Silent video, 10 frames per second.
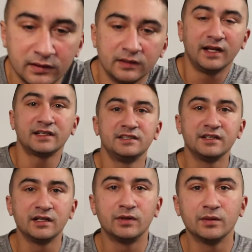Next, you're
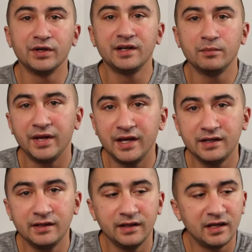gonna wanna bring a
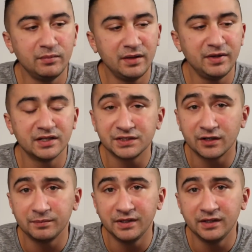pen and maybe a
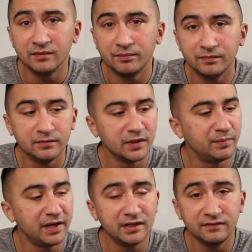Sharpie. A
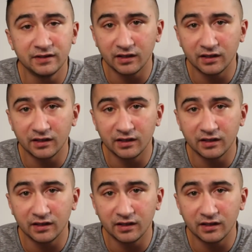pen